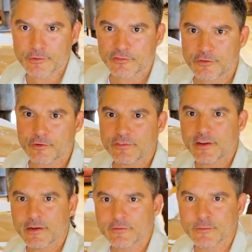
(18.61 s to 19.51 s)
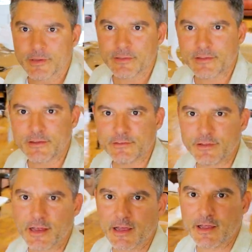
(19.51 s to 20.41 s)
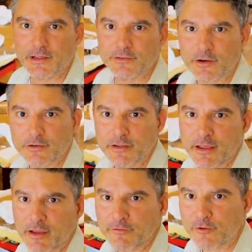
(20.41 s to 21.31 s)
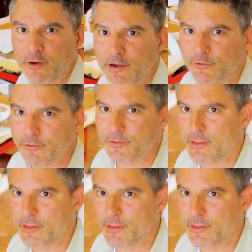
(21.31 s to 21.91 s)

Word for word: There's 13 of them and these guys are taking forever.